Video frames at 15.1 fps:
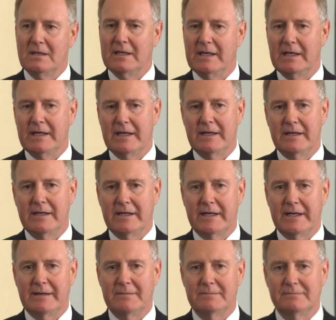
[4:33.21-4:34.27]
And
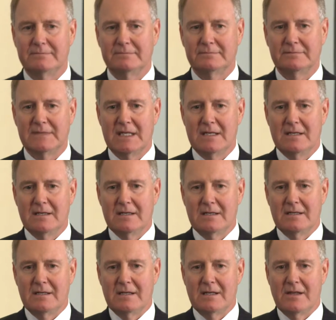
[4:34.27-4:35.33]
um,
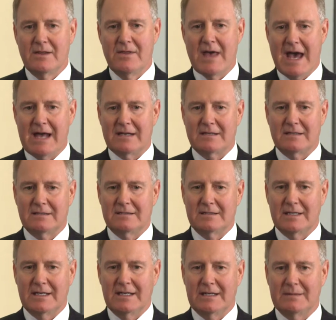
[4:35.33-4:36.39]
that
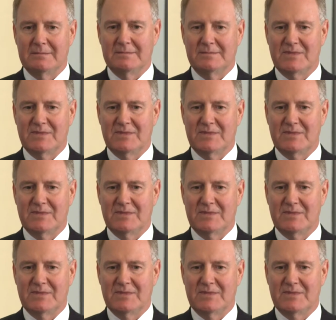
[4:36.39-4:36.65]
um,